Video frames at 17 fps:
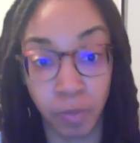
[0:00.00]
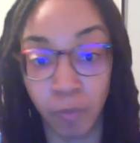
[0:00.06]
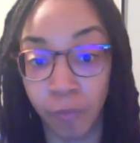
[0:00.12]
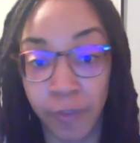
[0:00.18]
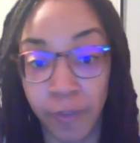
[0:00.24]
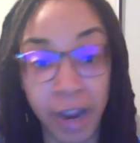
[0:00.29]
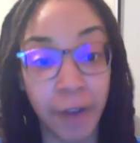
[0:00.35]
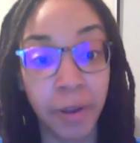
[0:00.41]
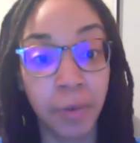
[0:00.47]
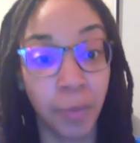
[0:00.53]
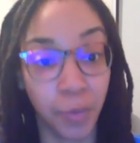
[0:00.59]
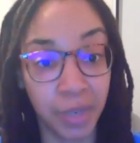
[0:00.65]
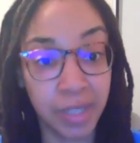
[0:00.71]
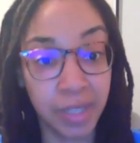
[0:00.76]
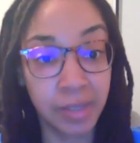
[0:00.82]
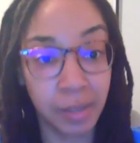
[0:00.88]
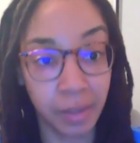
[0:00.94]
very
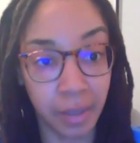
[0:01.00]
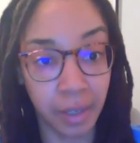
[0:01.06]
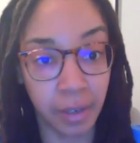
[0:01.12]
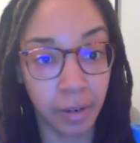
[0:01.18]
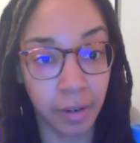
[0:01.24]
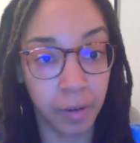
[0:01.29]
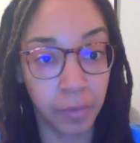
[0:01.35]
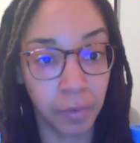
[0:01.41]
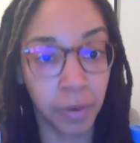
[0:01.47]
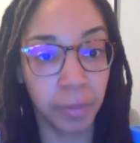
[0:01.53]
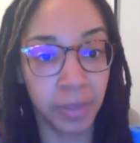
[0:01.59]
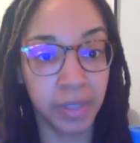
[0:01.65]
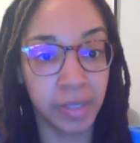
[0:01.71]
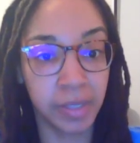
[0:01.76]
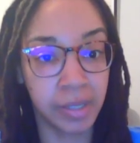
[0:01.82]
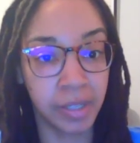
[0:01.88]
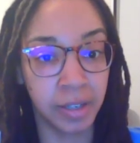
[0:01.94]
recently from
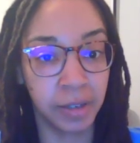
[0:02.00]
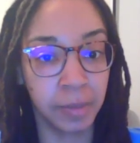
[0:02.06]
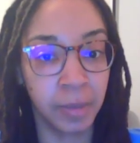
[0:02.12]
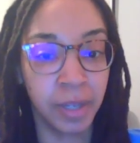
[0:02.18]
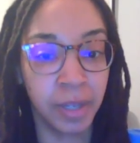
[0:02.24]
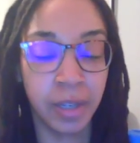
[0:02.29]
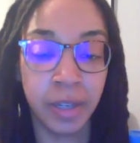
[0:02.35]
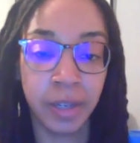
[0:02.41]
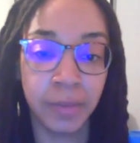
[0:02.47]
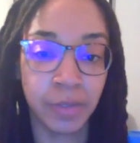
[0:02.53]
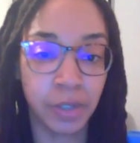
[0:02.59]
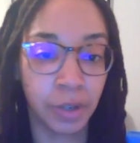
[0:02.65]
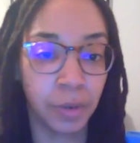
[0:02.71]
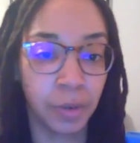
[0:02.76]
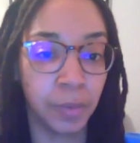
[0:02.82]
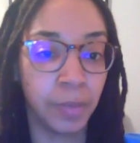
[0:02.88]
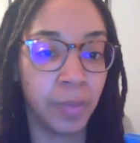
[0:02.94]
this team.
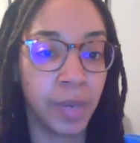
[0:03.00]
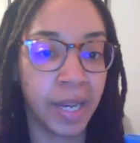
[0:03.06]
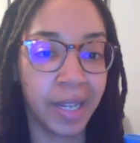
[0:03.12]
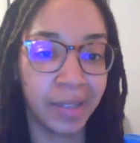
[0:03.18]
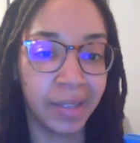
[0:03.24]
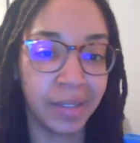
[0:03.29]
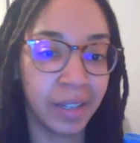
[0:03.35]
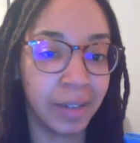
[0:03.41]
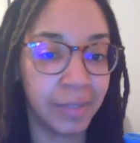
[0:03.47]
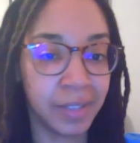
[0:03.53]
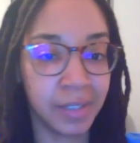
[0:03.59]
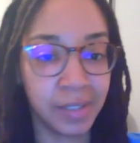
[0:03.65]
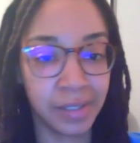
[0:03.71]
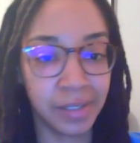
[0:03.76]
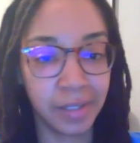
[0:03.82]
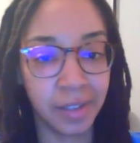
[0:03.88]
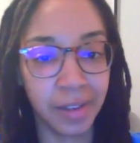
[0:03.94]
So I love to
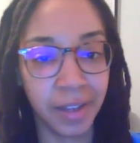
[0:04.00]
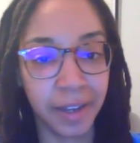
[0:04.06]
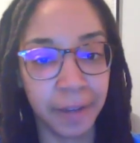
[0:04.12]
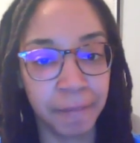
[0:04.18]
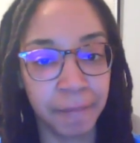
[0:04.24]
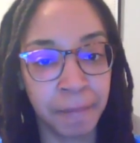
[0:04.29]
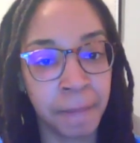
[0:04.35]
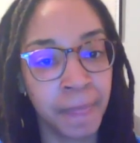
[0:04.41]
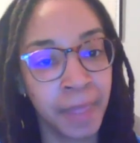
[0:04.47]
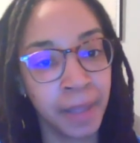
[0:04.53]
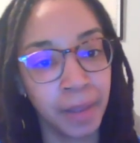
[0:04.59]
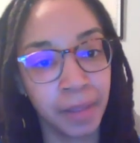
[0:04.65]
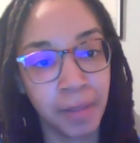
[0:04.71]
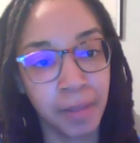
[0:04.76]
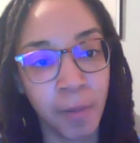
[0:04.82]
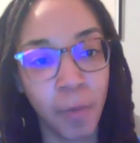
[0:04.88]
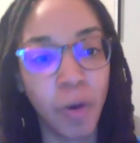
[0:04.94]
see that.
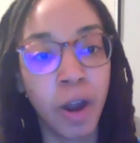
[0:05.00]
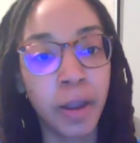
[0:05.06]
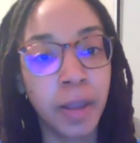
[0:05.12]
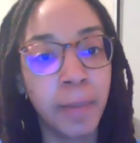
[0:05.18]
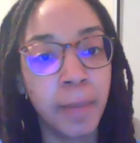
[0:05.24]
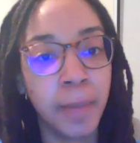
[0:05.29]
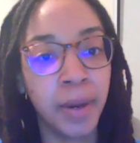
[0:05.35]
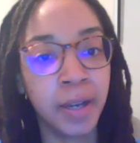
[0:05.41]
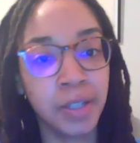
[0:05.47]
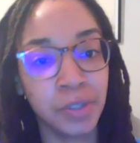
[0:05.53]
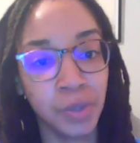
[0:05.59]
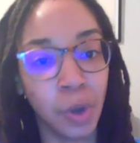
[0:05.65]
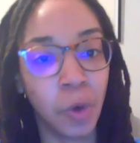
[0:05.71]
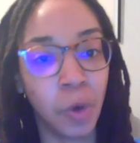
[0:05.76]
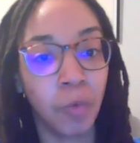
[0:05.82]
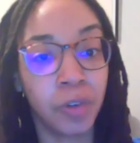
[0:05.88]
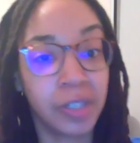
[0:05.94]
The Milwaukee Bucks
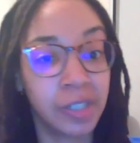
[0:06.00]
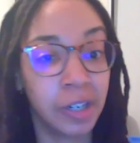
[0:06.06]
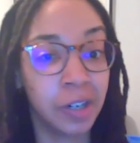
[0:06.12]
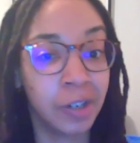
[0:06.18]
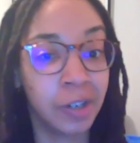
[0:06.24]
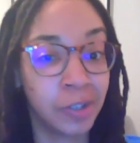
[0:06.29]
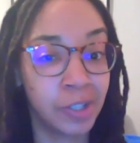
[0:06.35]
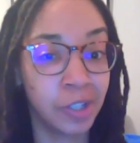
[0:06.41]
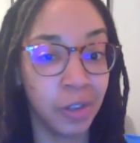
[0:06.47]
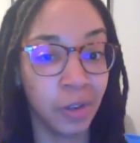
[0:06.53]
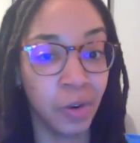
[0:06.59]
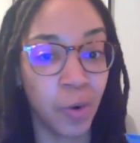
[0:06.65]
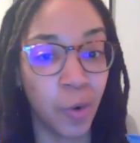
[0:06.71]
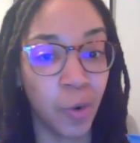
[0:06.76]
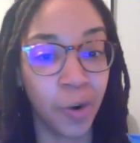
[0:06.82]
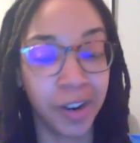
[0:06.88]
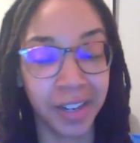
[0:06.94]
don't return to the
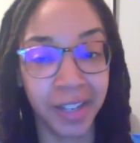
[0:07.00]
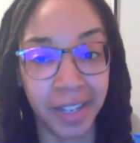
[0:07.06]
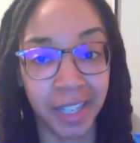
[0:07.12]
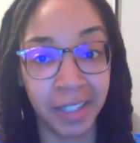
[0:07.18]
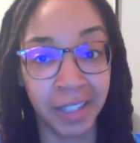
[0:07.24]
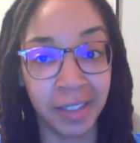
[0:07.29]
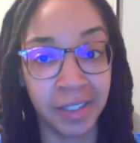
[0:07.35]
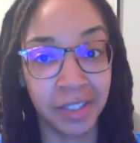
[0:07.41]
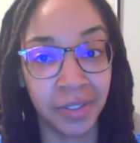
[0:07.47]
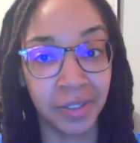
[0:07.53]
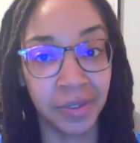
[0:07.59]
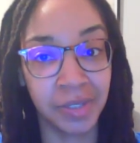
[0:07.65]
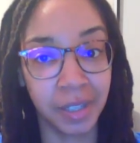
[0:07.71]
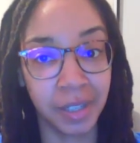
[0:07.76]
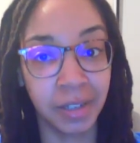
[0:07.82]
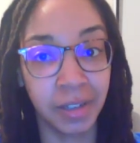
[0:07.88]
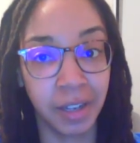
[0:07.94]
court again until
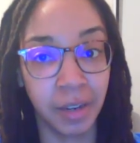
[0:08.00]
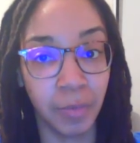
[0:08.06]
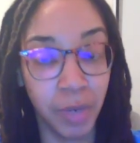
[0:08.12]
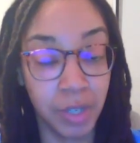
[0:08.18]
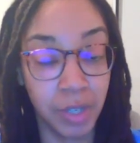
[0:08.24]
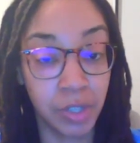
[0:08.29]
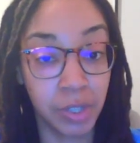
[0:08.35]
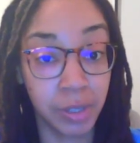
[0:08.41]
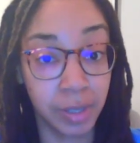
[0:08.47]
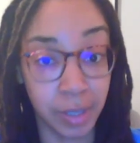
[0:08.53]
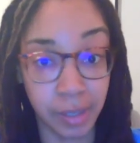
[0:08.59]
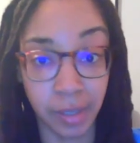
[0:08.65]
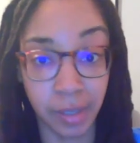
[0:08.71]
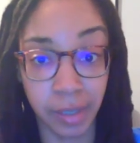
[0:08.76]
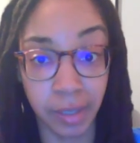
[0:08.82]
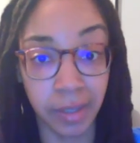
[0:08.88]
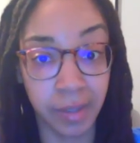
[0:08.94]
Sunday, which is
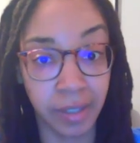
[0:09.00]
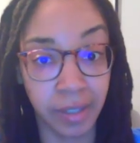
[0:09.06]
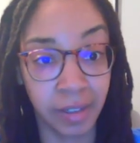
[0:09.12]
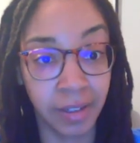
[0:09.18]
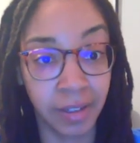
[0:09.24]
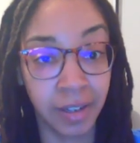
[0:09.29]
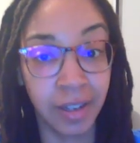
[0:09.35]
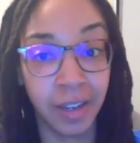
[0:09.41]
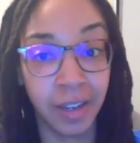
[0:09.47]
a good thing.